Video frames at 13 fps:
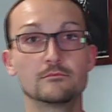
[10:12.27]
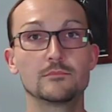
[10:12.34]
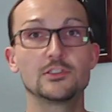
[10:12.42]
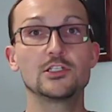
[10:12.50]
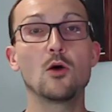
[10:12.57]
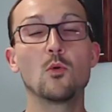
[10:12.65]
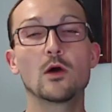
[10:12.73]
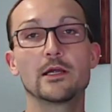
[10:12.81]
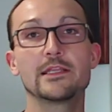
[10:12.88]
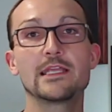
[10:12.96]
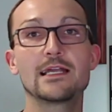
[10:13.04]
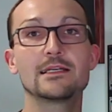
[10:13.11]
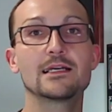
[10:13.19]
But don't worry,
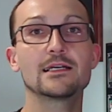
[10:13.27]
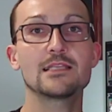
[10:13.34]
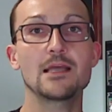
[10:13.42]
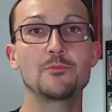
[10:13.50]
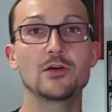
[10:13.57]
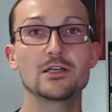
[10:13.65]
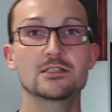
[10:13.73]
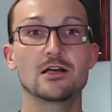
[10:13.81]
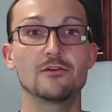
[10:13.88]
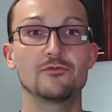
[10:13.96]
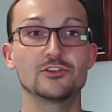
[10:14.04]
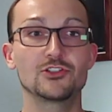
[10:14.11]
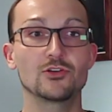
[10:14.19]
they had to cut that press
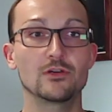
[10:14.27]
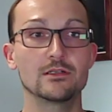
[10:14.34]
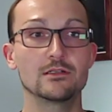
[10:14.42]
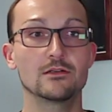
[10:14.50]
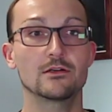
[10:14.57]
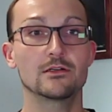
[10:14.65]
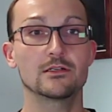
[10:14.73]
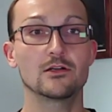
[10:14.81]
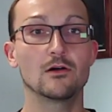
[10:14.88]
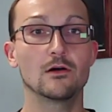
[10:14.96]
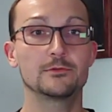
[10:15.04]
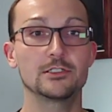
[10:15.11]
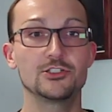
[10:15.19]
conference short in order to
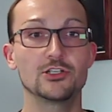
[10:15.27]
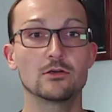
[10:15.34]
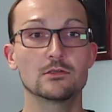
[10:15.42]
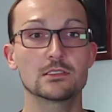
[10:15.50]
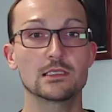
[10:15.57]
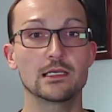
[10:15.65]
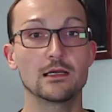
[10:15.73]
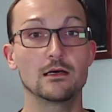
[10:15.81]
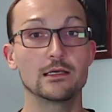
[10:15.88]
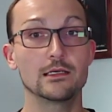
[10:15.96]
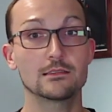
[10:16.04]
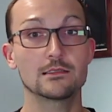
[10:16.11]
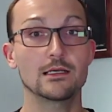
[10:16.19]
go up to Joe and say, oh, yeah,
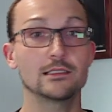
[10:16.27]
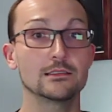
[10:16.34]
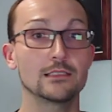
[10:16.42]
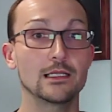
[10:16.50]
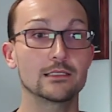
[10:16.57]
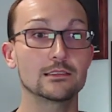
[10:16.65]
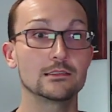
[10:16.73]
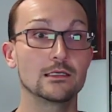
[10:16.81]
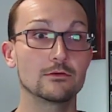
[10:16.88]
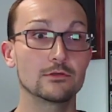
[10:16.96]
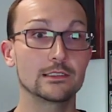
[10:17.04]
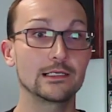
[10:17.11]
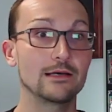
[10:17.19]
it's highly likely that
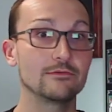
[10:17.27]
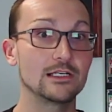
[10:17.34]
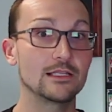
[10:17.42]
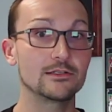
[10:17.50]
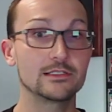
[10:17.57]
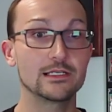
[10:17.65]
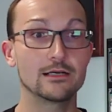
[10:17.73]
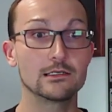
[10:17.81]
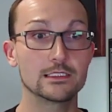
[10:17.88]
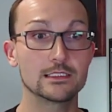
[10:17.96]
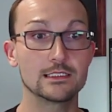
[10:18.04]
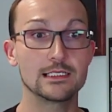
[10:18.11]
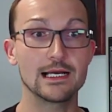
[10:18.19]
we're going to have another
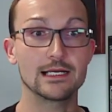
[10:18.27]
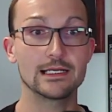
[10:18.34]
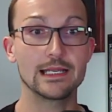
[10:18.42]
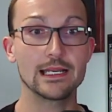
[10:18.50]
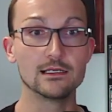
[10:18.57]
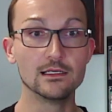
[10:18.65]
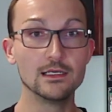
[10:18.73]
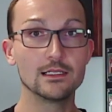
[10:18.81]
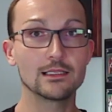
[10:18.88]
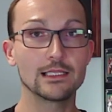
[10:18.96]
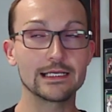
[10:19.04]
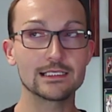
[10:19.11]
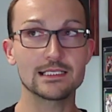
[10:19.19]
terrorist attack again.
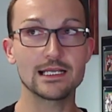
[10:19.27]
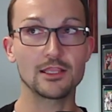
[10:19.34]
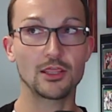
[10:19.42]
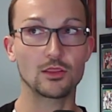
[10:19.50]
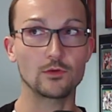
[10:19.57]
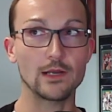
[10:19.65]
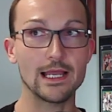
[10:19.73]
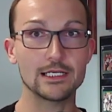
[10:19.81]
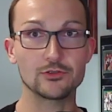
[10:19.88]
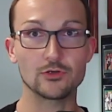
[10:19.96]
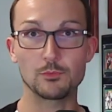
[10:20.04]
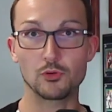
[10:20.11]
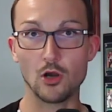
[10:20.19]
Like, is that a threat
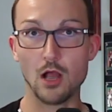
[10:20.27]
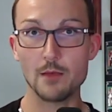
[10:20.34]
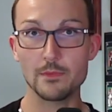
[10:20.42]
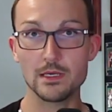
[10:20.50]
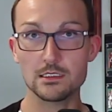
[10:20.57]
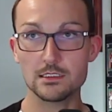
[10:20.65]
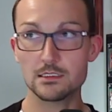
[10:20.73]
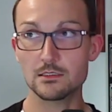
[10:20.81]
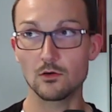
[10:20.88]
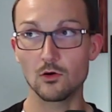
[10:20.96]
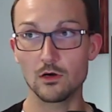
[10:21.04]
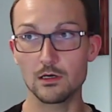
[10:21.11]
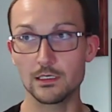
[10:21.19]
or a promise
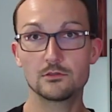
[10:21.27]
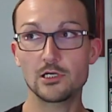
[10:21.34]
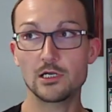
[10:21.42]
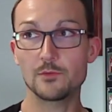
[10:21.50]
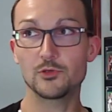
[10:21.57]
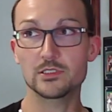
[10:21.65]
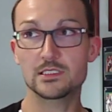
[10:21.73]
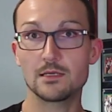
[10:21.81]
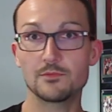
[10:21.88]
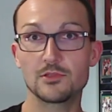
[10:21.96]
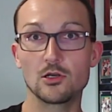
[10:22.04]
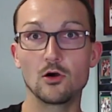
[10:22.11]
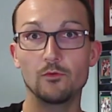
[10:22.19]
or trying to put
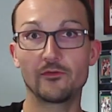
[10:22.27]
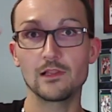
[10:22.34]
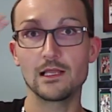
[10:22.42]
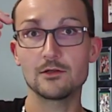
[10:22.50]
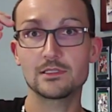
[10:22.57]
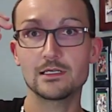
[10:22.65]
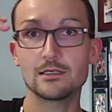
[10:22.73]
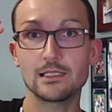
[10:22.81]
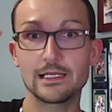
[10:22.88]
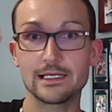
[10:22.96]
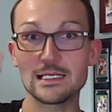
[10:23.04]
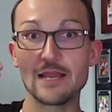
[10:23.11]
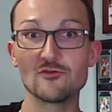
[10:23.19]
something hopeful out there?
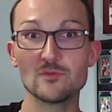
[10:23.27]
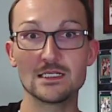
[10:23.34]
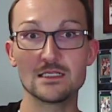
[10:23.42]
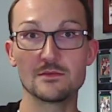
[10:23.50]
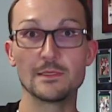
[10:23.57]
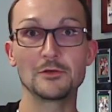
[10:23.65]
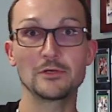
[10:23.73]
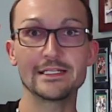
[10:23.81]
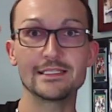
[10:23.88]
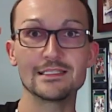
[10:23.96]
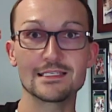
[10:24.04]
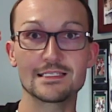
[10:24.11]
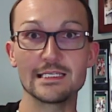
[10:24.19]
Like, everybody's been
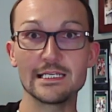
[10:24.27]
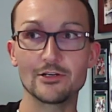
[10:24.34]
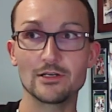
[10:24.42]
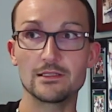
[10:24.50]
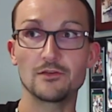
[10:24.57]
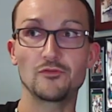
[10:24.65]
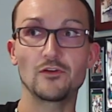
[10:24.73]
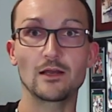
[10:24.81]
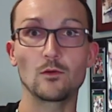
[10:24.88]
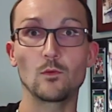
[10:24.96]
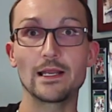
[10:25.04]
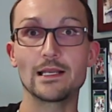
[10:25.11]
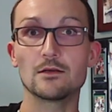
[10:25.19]
reading The Secret in the fucking
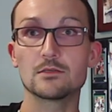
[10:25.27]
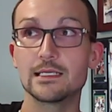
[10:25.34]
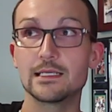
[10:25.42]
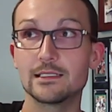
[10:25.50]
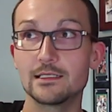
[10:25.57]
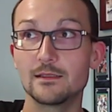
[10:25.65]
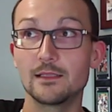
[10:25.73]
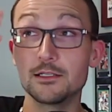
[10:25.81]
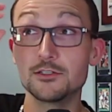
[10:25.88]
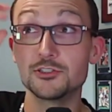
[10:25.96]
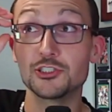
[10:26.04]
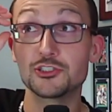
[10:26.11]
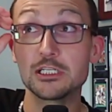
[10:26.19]
White House lately. They're
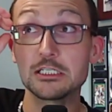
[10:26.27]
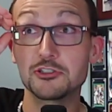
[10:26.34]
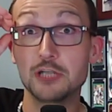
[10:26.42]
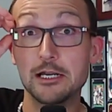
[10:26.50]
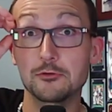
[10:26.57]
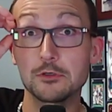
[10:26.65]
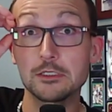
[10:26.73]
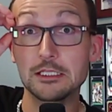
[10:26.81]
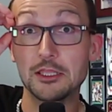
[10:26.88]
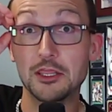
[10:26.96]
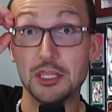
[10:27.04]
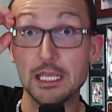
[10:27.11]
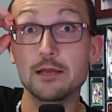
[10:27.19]
just going to try to really
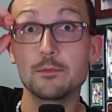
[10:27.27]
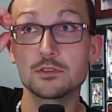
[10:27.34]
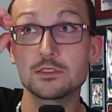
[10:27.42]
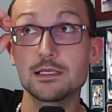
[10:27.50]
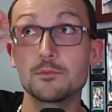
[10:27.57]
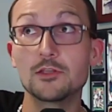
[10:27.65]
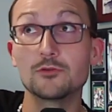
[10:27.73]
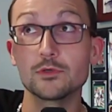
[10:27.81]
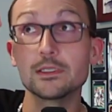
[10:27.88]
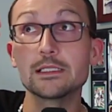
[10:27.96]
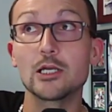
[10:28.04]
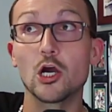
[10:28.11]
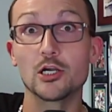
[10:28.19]
think about something
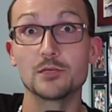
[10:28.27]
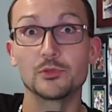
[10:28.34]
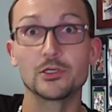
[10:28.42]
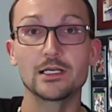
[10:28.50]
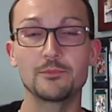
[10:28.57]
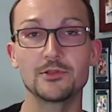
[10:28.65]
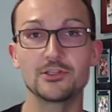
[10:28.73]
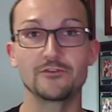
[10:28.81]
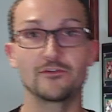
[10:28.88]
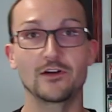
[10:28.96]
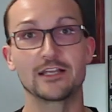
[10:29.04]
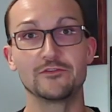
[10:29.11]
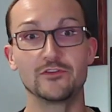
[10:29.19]
really hard and put it up on their
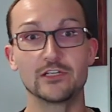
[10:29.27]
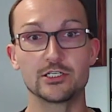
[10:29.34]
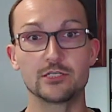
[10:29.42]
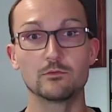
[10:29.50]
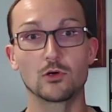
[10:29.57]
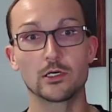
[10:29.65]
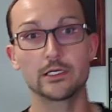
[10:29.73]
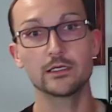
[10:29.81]
fucking vision board.